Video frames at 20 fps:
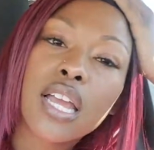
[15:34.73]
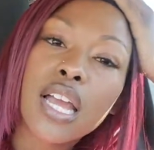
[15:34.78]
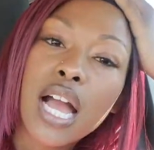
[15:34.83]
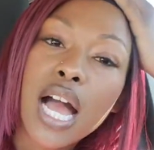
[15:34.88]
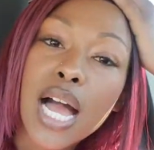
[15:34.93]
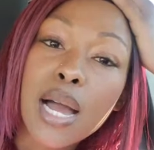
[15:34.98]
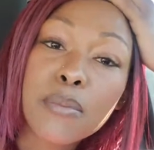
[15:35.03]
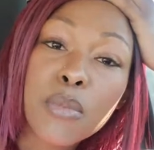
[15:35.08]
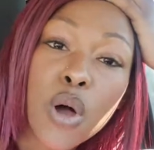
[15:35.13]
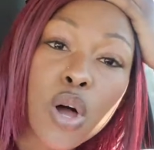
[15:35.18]

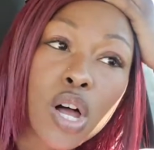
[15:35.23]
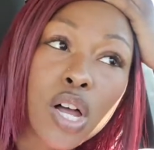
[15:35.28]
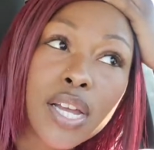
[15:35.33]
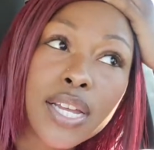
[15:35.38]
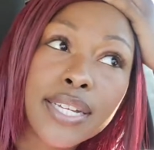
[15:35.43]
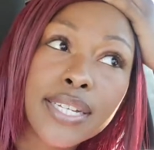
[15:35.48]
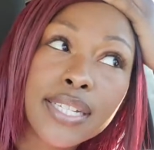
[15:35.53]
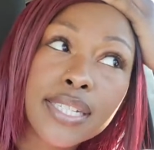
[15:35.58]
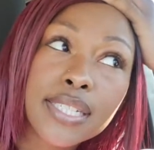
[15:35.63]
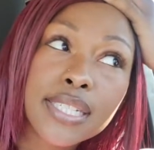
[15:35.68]
I'm
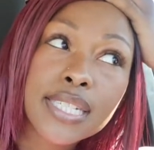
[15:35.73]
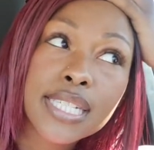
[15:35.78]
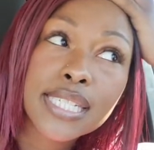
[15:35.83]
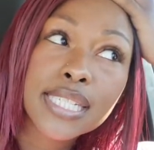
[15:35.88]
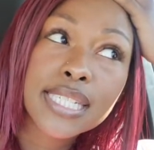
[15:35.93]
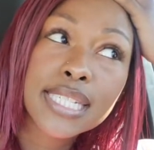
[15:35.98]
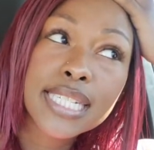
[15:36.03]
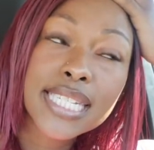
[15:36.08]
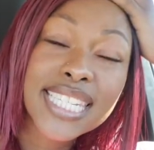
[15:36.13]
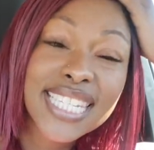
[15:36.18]
on
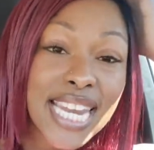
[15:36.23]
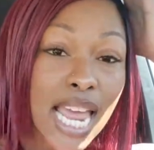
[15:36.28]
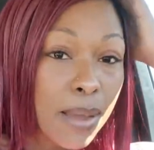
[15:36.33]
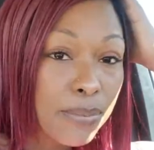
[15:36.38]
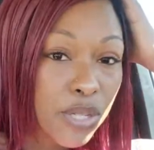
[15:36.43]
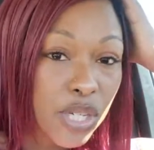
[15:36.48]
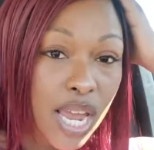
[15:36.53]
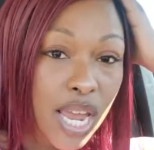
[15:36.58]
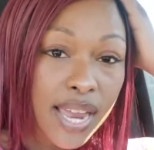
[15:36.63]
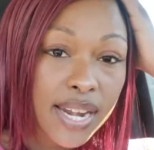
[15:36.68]

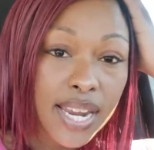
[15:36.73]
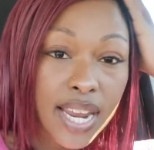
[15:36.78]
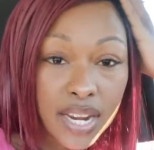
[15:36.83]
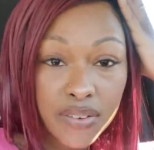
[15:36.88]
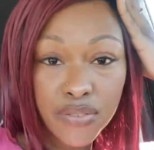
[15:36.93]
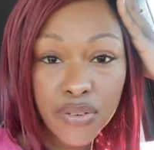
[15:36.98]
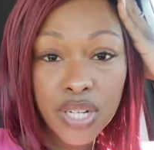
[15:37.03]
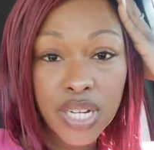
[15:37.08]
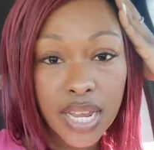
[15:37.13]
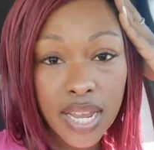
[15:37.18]
Snapchat
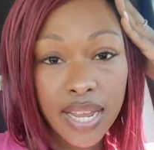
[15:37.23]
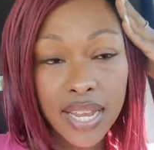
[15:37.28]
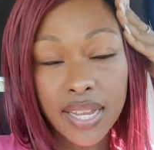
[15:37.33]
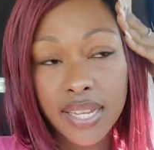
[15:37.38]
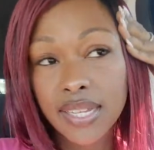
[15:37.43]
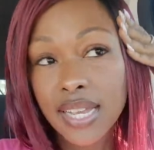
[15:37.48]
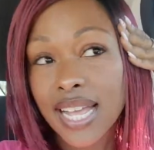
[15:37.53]
every day.